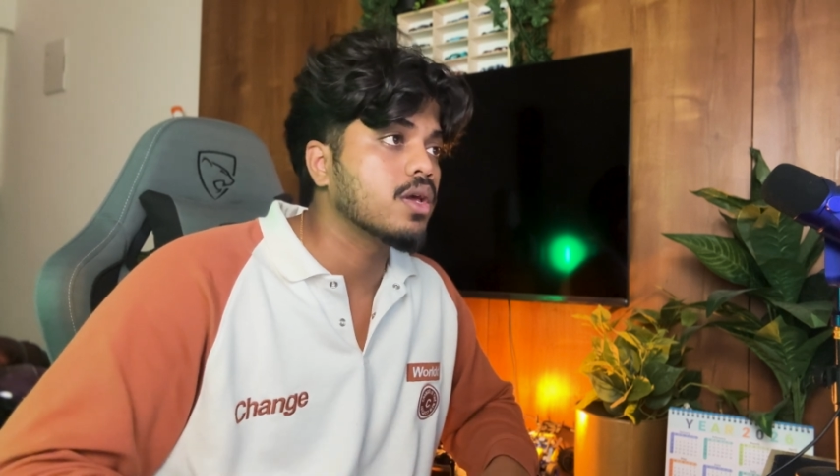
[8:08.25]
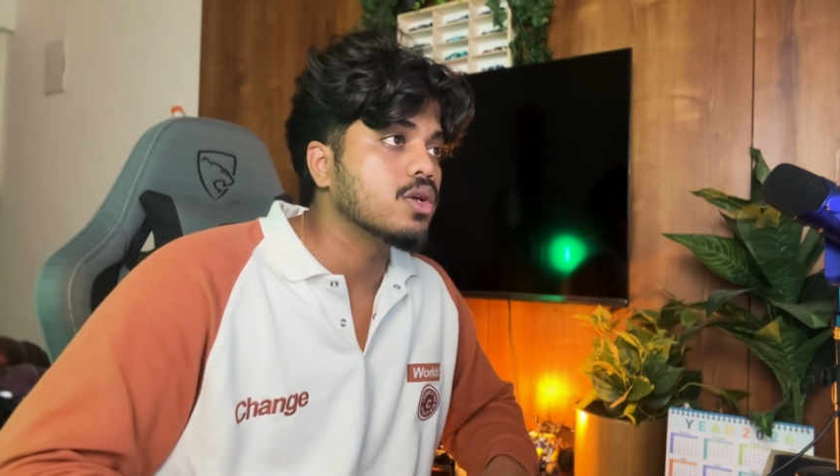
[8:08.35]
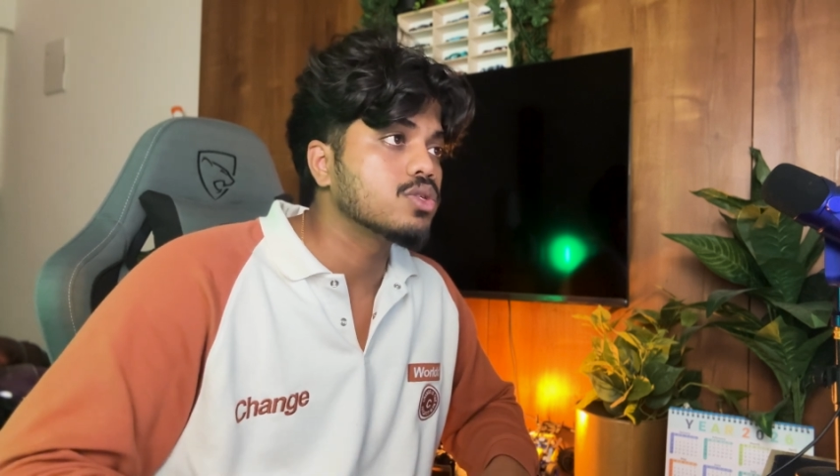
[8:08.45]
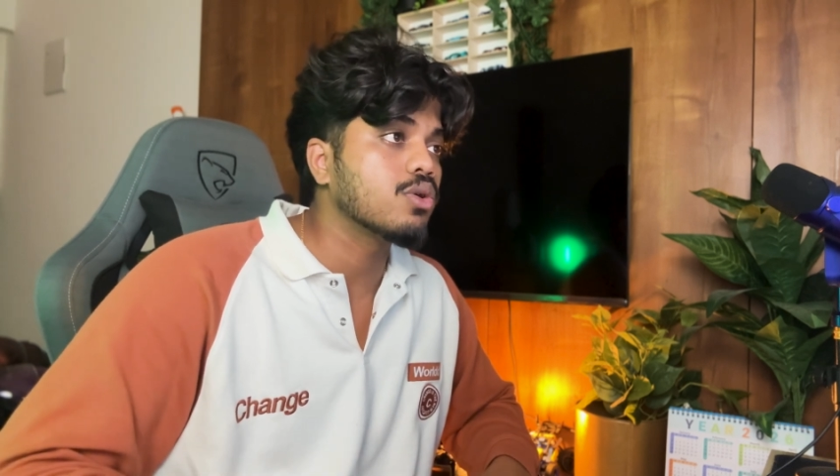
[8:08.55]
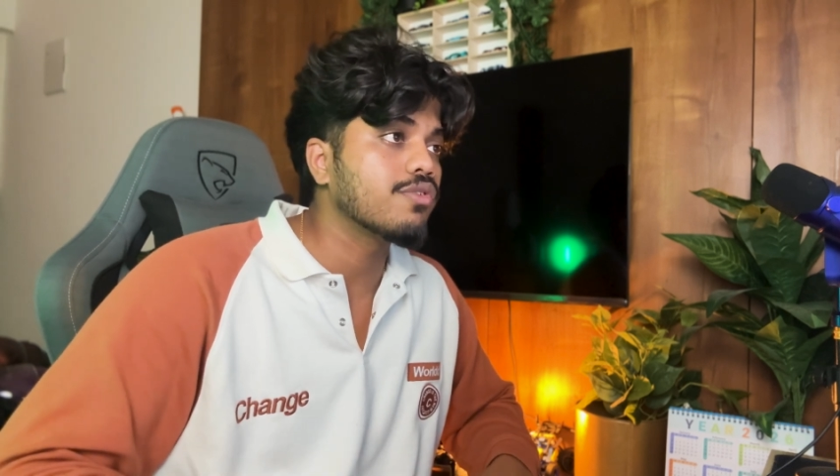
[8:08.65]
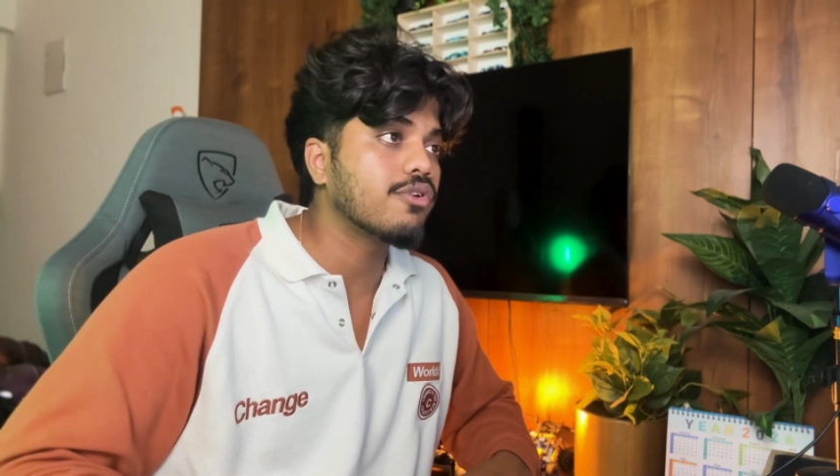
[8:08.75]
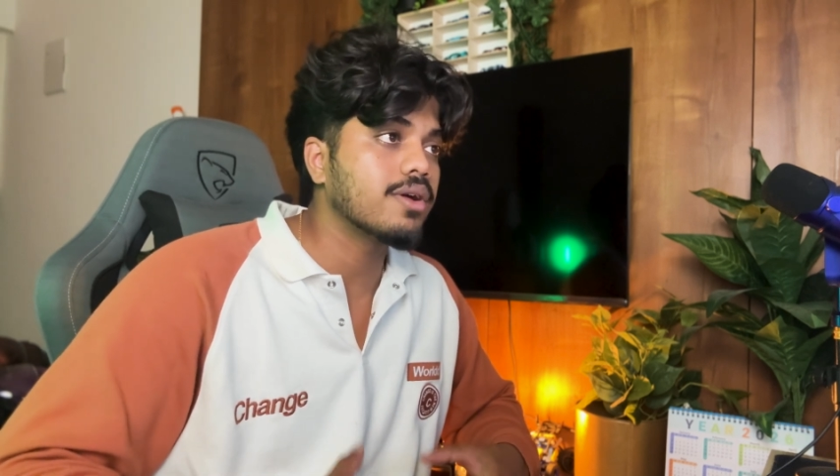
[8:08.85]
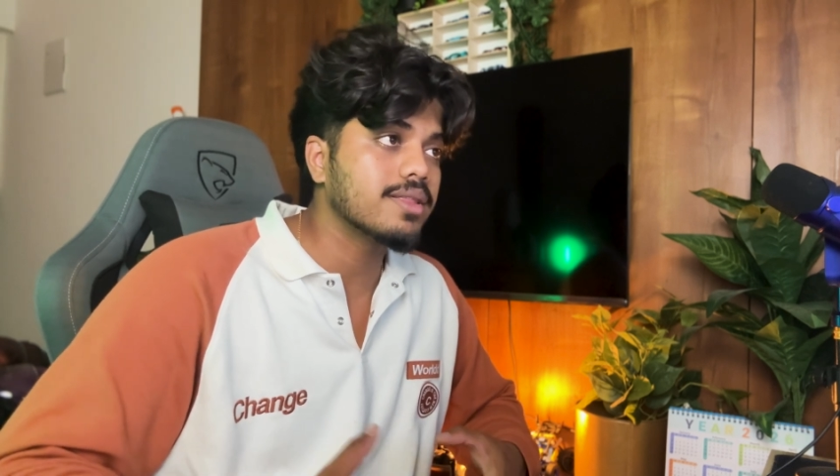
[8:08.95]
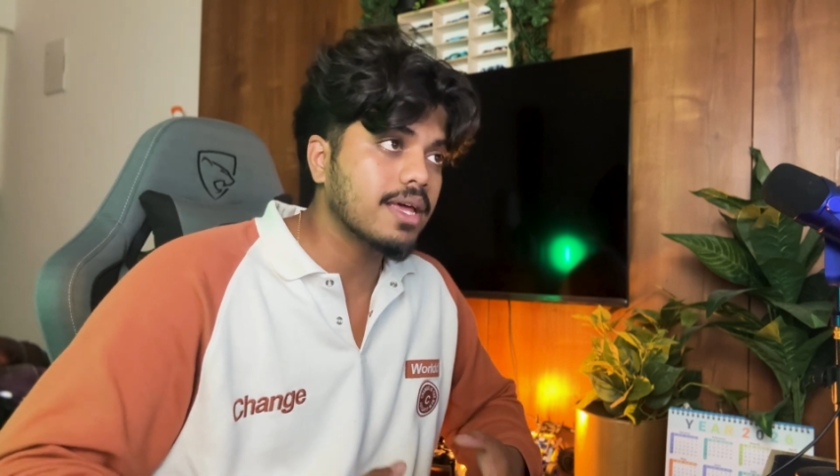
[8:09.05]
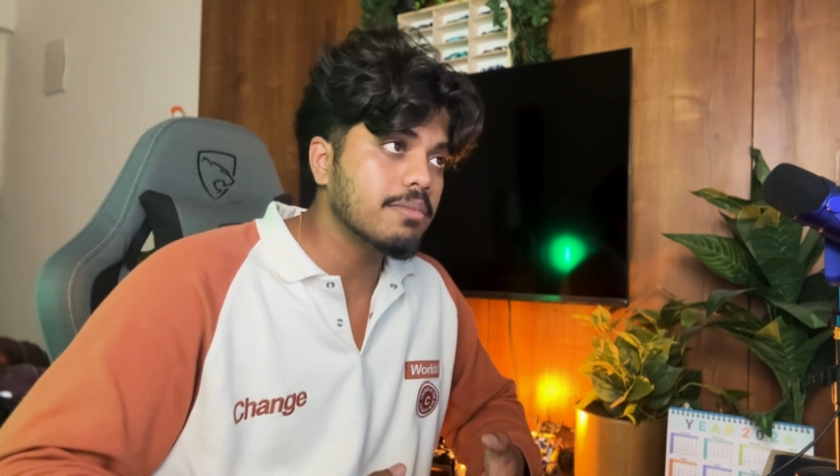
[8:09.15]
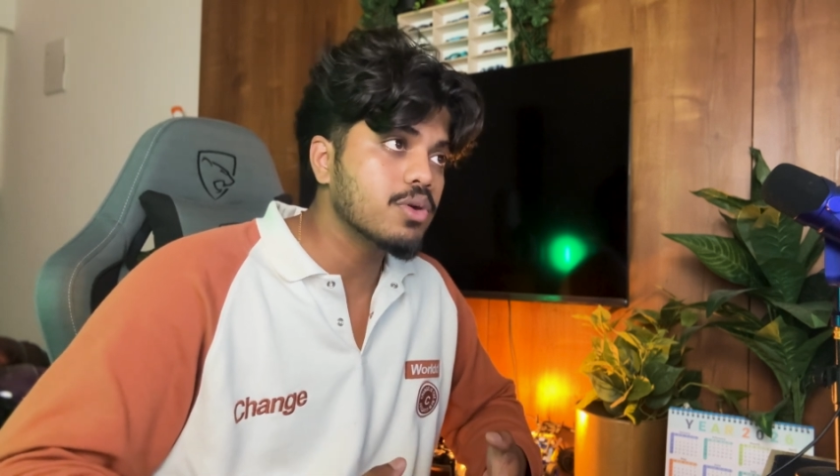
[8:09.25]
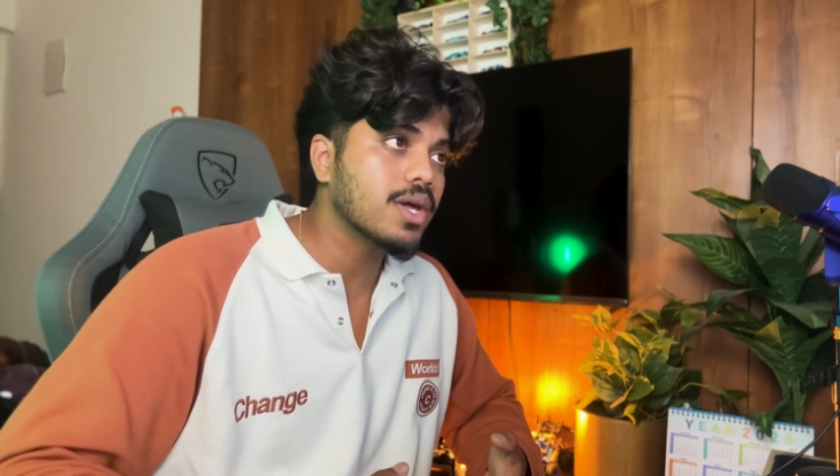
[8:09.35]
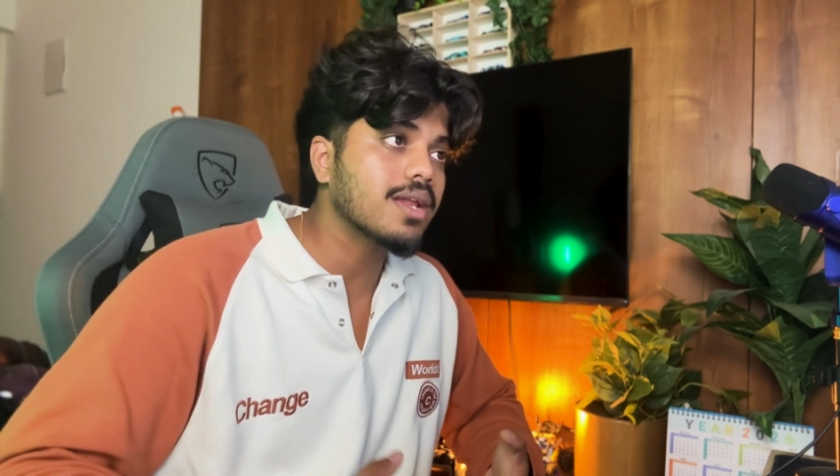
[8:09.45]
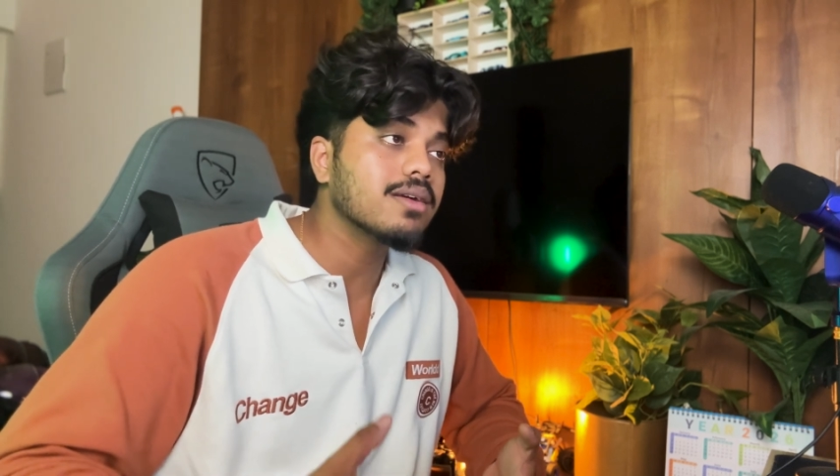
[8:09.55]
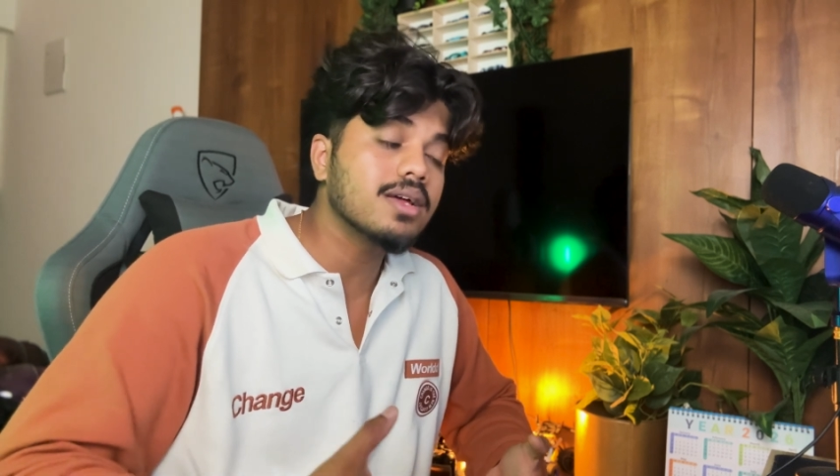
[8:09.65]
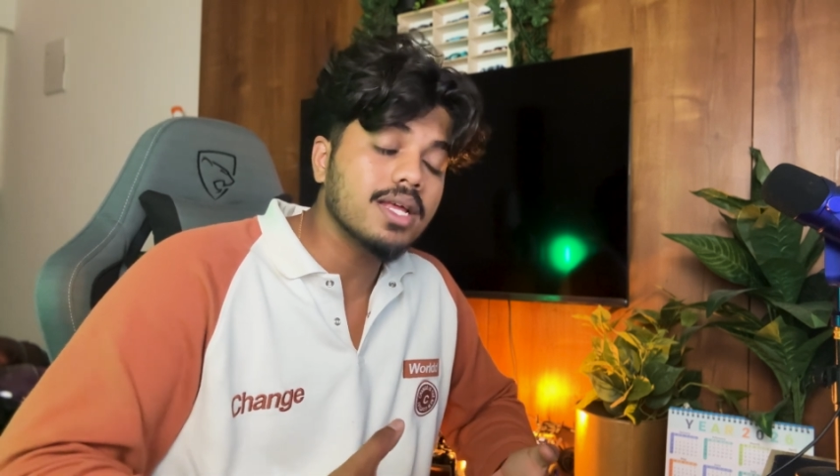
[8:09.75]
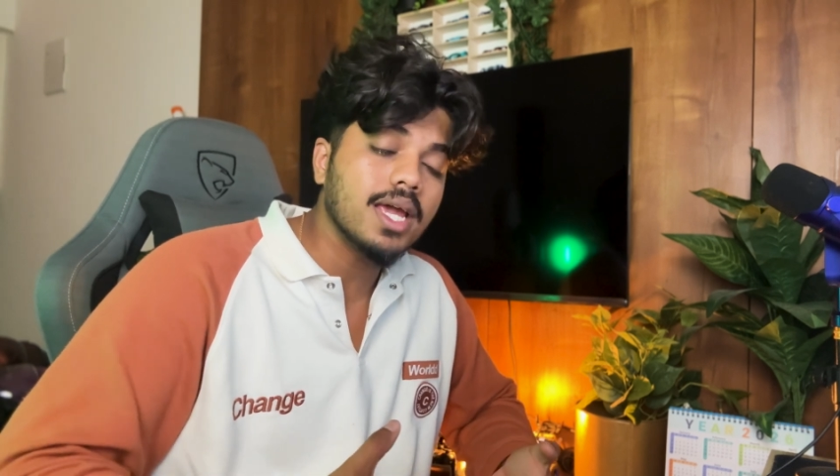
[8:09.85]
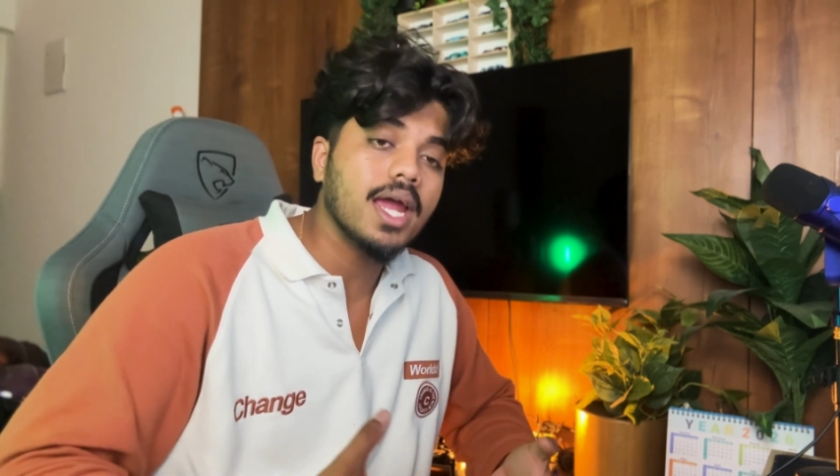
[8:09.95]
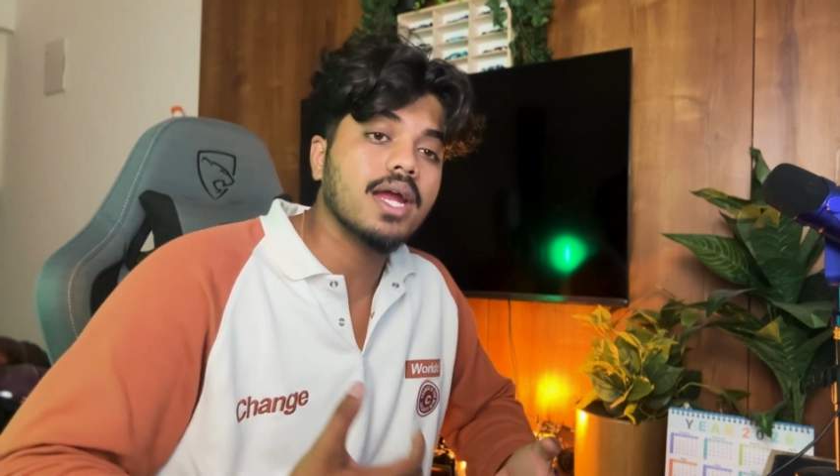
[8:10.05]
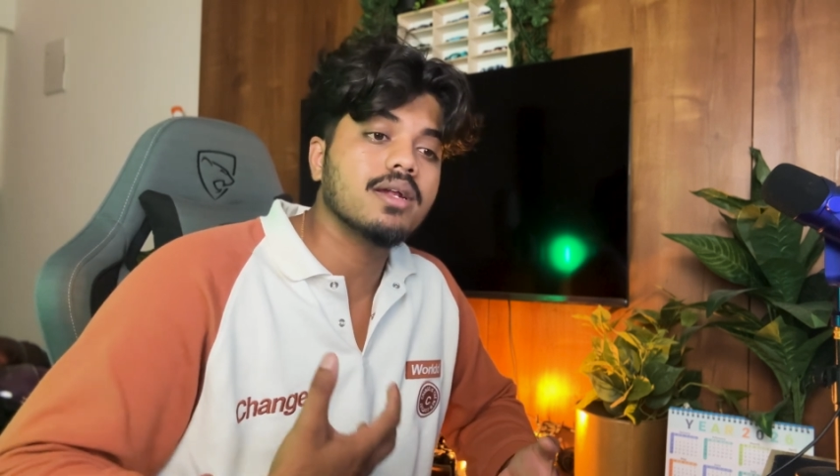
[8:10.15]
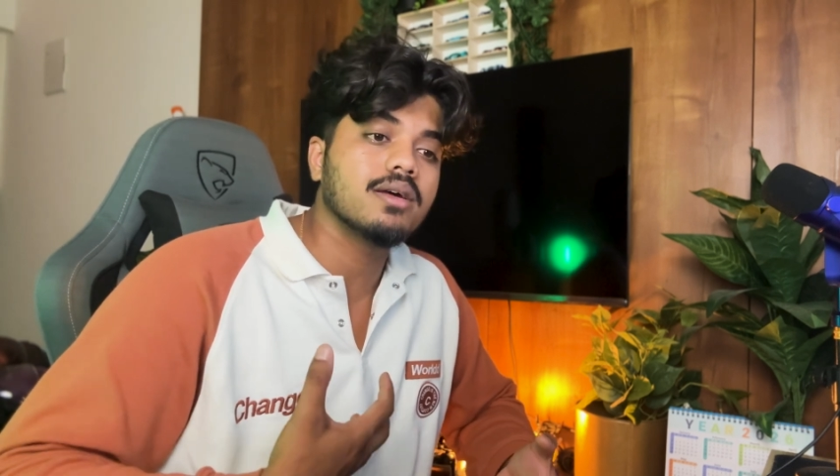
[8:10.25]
So for them, you can create,